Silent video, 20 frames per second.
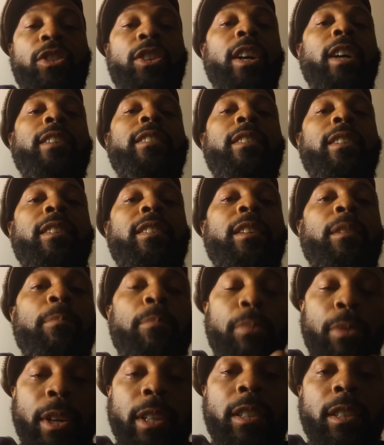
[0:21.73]
Justice in
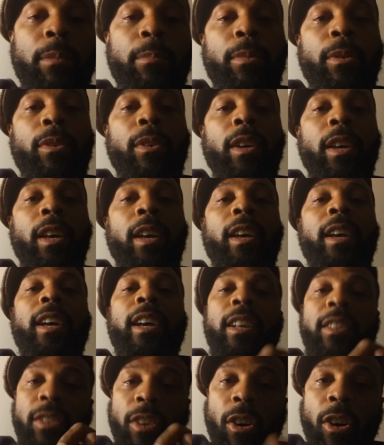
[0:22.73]
principle
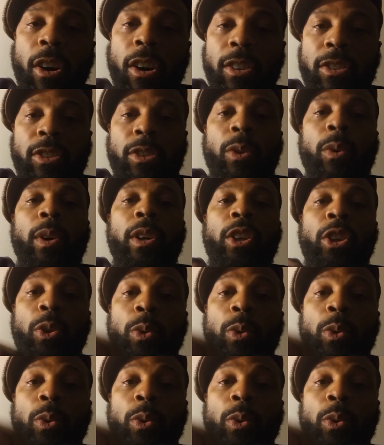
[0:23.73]
is also a